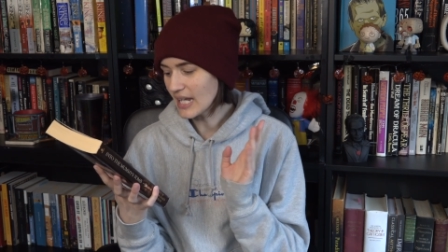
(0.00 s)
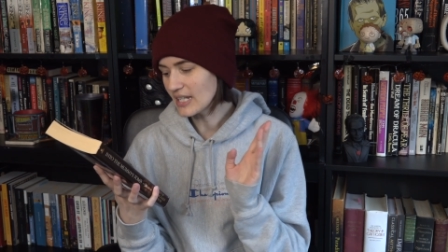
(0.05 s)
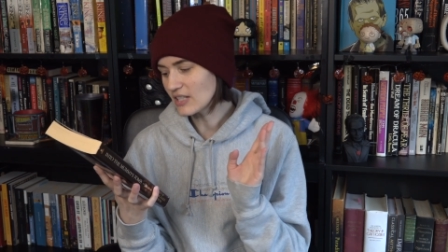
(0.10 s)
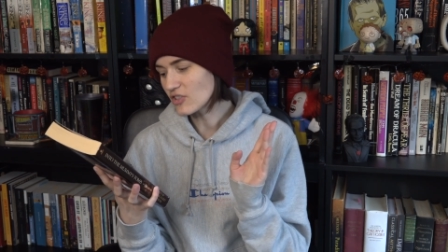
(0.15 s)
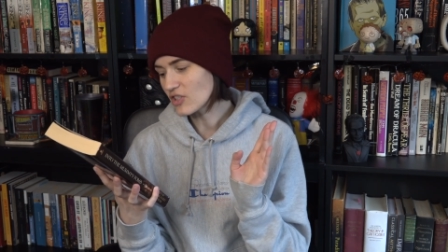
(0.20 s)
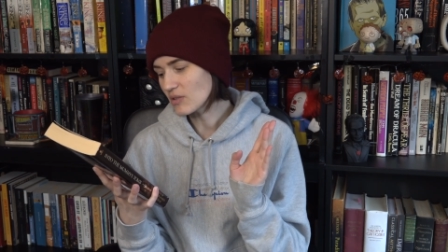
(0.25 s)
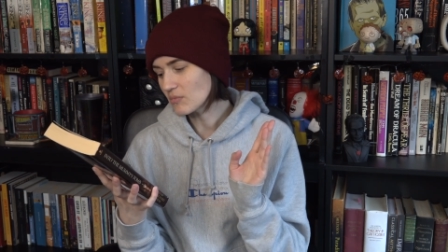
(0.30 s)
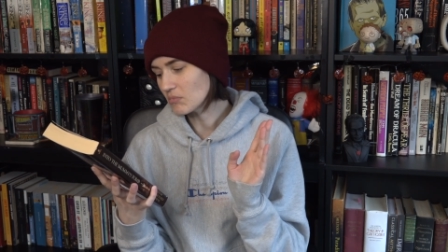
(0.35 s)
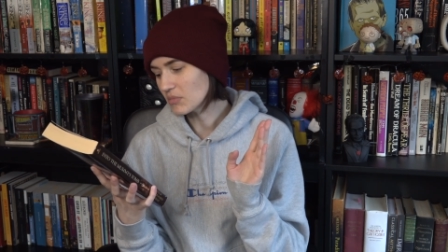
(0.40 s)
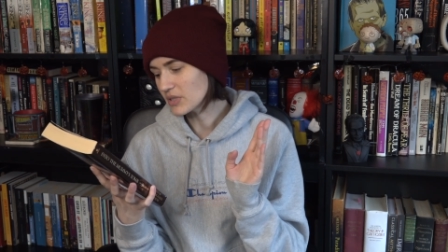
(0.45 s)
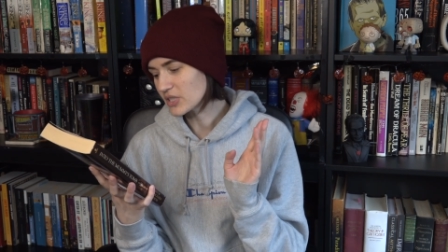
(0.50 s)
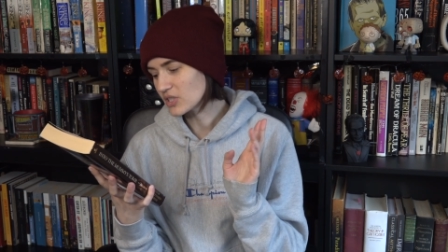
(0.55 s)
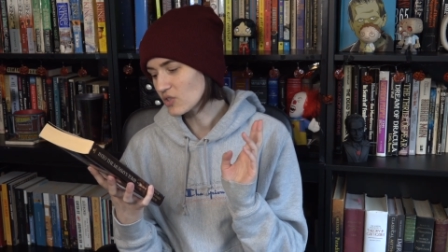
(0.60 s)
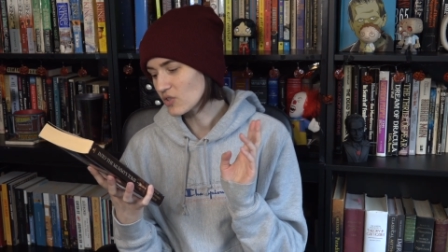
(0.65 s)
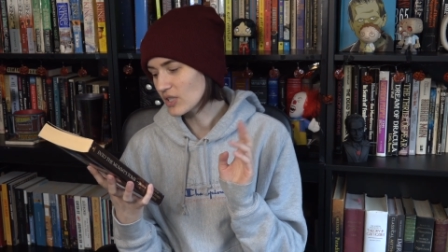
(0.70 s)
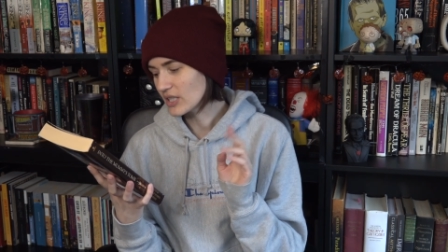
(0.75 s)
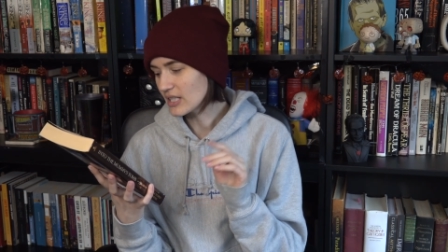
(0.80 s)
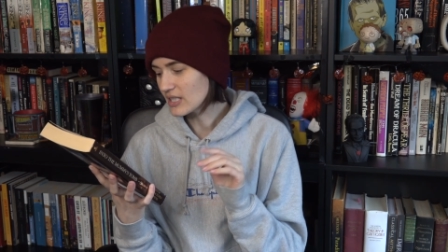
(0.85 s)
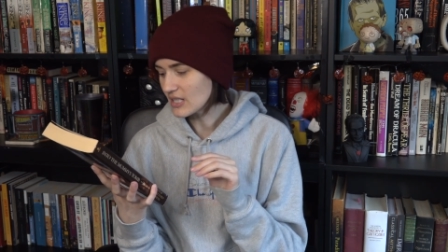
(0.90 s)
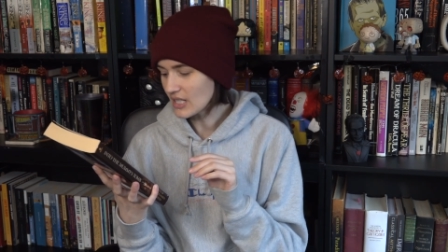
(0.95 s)
ancient
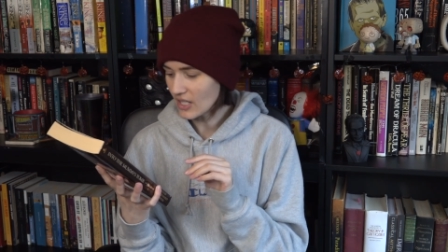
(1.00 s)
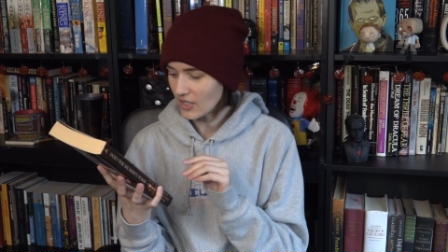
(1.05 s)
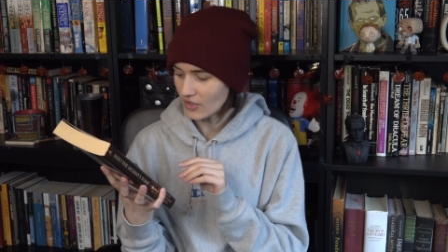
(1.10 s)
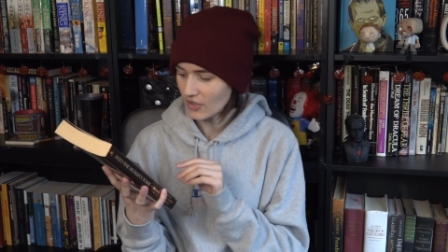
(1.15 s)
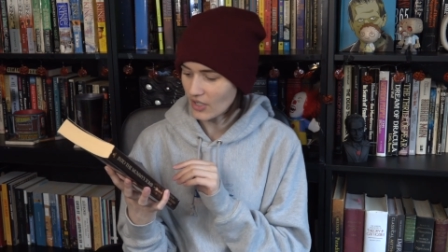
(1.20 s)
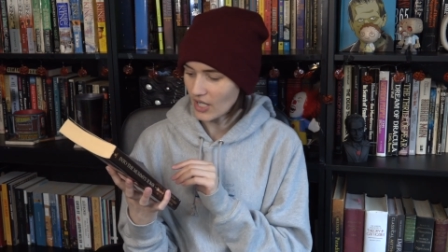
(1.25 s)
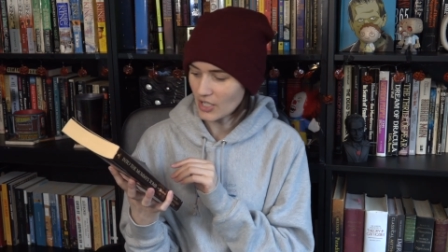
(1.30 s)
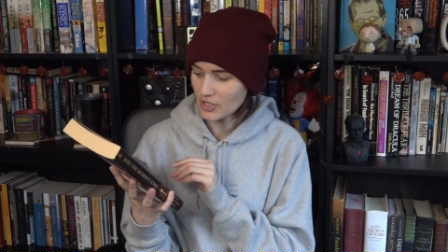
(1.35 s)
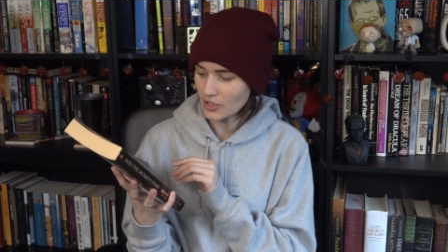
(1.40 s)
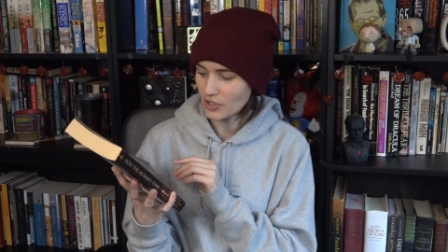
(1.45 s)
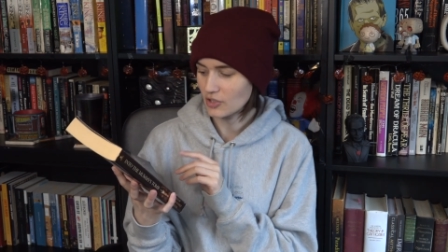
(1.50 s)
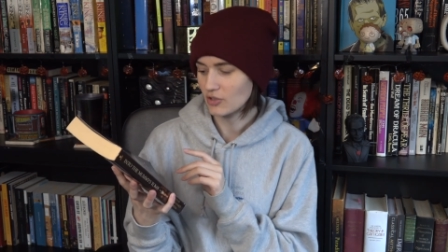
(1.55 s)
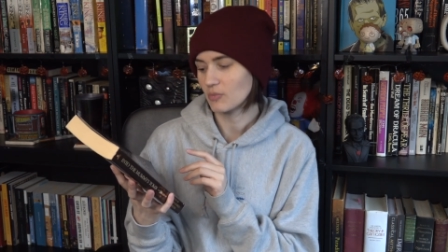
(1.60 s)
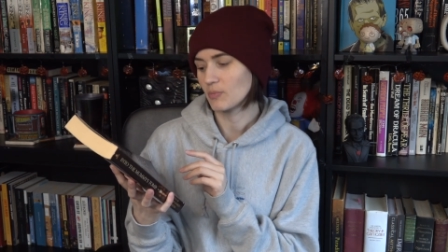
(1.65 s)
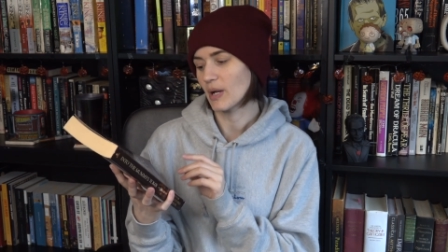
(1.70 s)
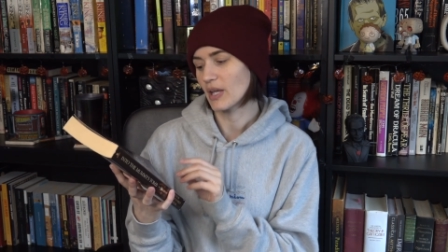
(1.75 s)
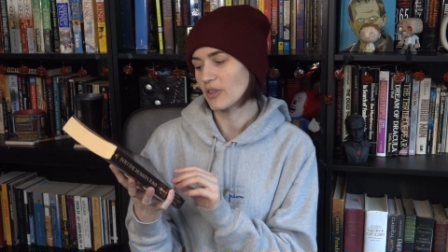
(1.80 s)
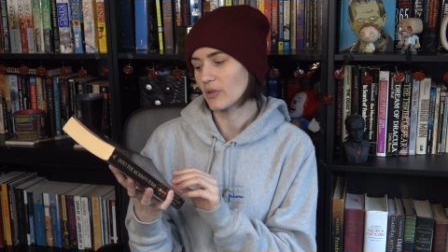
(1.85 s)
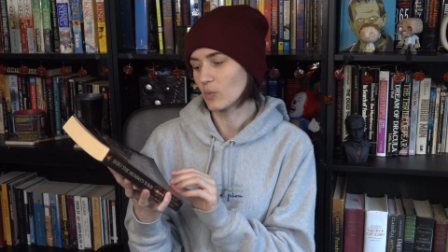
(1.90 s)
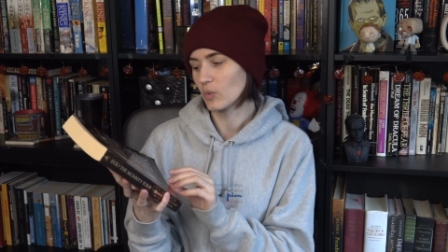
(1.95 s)
mystery and terror unearthed
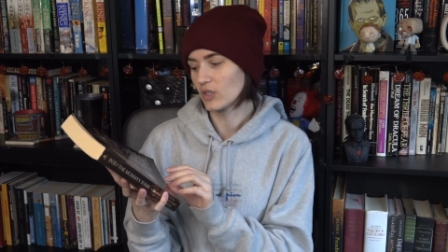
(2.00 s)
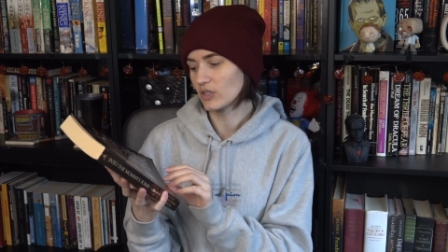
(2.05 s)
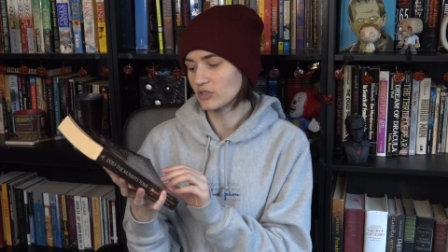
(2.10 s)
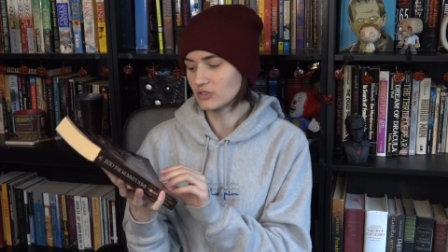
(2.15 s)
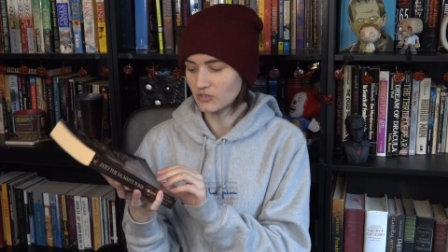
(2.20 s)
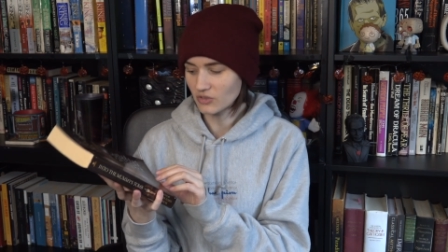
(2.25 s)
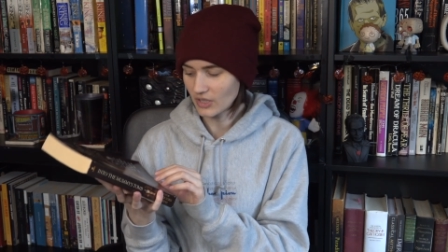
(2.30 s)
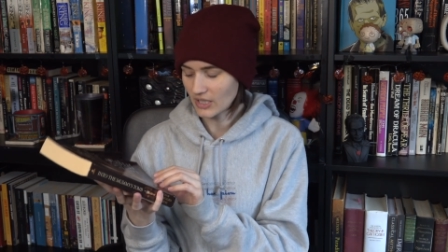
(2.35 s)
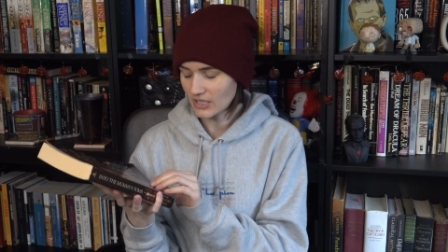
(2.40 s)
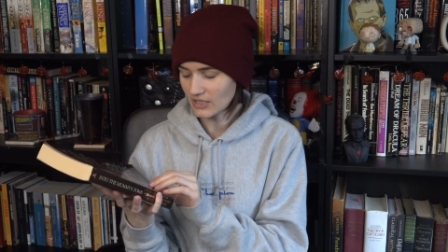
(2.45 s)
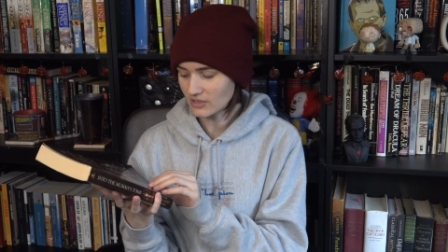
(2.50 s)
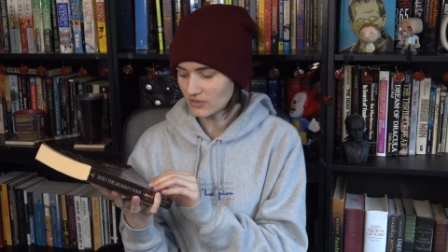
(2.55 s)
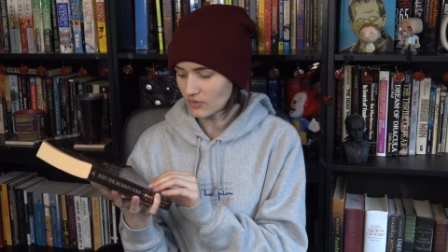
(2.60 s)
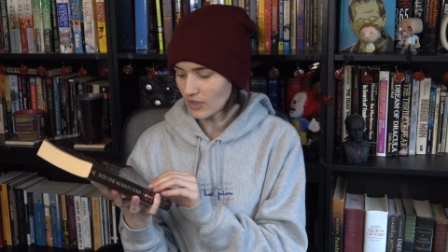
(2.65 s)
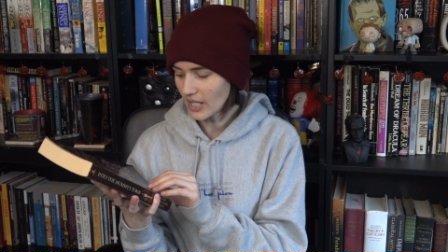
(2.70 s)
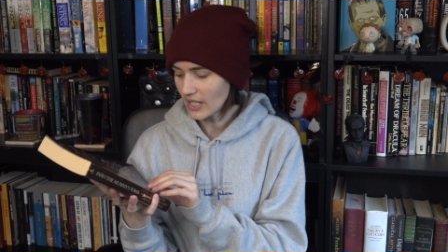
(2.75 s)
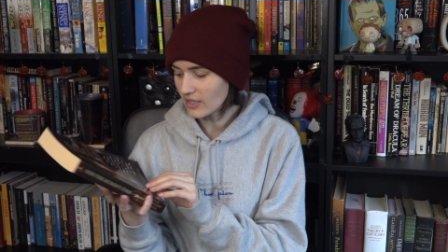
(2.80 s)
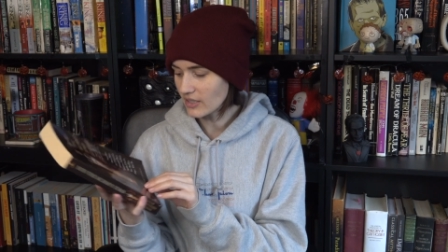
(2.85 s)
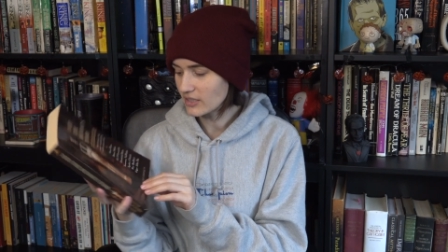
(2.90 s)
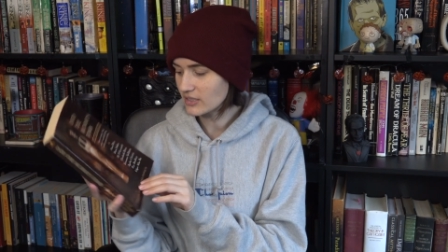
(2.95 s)
by the world's greatest
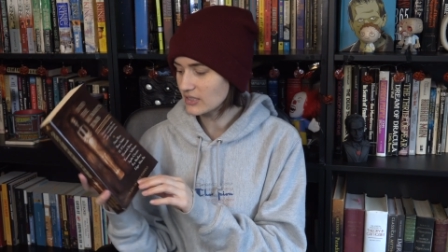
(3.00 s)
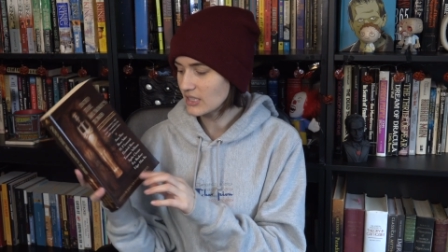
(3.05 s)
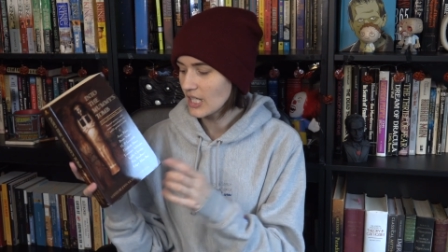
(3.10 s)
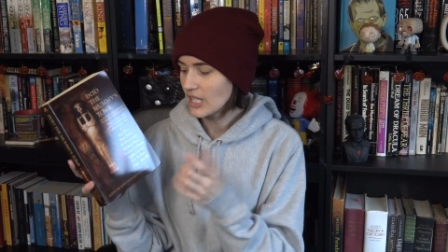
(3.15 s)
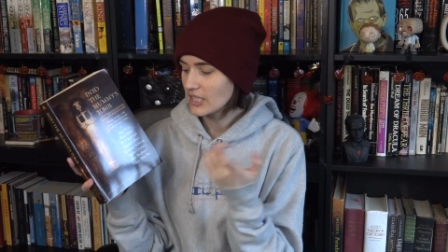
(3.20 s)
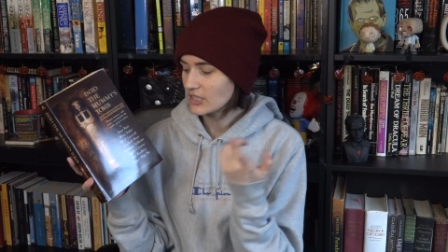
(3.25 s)
writers.